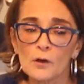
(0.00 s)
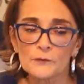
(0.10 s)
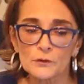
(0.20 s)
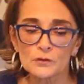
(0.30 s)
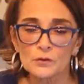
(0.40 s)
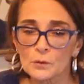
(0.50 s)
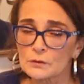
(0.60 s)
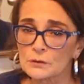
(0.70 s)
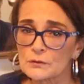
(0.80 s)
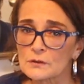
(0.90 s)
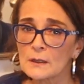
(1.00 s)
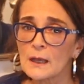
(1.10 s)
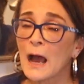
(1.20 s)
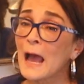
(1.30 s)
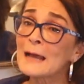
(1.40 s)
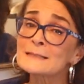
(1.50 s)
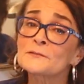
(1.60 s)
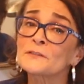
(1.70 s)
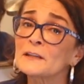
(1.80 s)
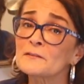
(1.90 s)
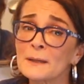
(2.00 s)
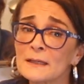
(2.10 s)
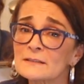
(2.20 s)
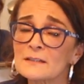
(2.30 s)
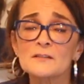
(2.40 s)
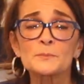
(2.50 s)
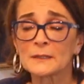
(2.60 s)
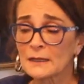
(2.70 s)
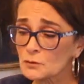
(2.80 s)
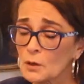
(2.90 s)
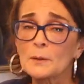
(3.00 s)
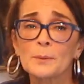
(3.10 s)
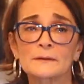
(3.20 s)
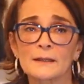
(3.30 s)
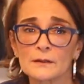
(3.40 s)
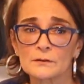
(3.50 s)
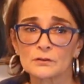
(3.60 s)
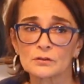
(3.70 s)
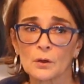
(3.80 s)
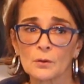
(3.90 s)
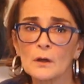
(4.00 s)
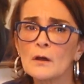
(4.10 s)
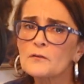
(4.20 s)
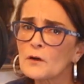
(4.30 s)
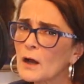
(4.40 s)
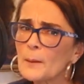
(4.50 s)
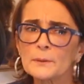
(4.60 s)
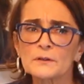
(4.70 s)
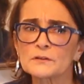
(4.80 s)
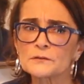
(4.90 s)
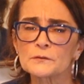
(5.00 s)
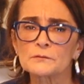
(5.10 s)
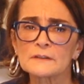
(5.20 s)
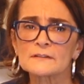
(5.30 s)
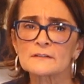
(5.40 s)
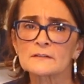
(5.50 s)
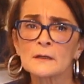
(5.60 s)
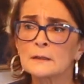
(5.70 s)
off your shoulders. I had to forgive my ex-husband. I talk about that in the show for a couple of different reasons.